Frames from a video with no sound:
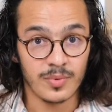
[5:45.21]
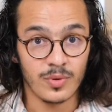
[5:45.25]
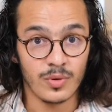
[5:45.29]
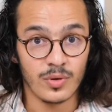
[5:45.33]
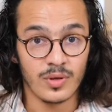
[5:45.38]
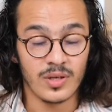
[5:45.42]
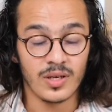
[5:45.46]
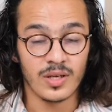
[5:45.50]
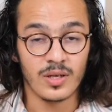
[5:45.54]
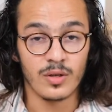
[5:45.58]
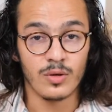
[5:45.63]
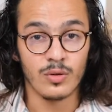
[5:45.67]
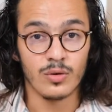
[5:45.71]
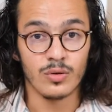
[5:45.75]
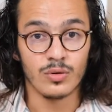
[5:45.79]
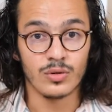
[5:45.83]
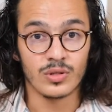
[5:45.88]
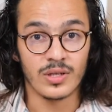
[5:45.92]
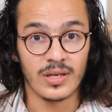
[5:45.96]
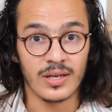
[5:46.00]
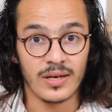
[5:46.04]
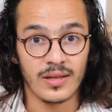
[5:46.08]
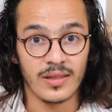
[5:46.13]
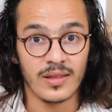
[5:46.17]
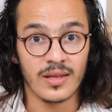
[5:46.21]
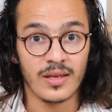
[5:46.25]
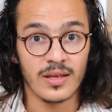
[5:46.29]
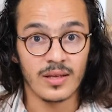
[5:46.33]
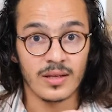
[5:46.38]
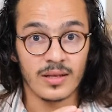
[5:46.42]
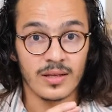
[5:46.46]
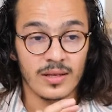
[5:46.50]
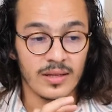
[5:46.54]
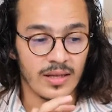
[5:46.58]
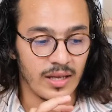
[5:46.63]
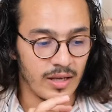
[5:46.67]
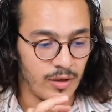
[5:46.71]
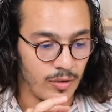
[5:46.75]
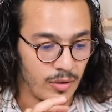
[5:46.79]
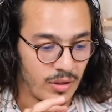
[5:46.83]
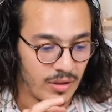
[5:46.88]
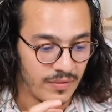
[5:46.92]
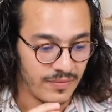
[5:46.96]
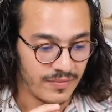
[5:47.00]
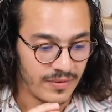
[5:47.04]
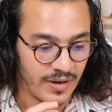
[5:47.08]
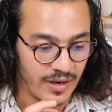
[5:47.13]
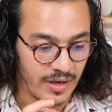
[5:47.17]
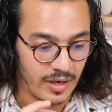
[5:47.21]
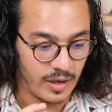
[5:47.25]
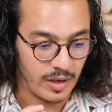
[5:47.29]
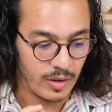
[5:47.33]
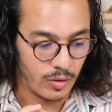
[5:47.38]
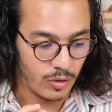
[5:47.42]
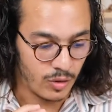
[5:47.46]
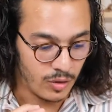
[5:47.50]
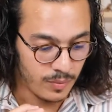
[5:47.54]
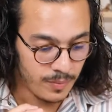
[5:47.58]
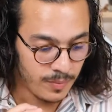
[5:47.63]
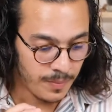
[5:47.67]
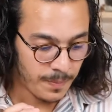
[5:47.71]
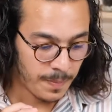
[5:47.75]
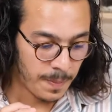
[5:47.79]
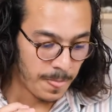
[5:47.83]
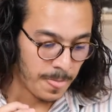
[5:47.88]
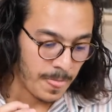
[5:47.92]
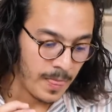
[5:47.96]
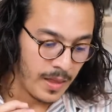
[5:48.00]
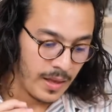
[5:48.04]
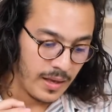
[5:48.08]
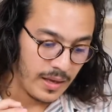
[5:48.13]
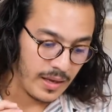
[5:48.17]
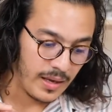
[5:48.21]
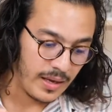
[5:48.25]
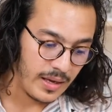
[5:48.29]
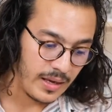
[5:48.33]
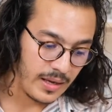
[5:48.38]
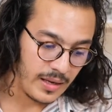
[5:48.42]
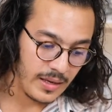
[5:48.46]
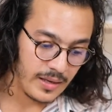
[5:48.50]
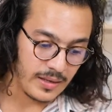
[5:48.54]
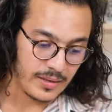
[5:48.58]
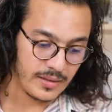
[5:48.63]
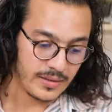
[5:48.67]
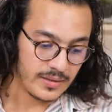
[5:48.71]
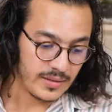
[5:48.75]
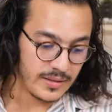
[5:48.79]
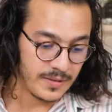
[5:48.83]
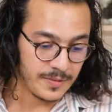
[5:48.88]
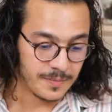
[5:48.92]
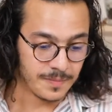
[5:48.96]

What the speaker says: You can use anything that you can find at home. And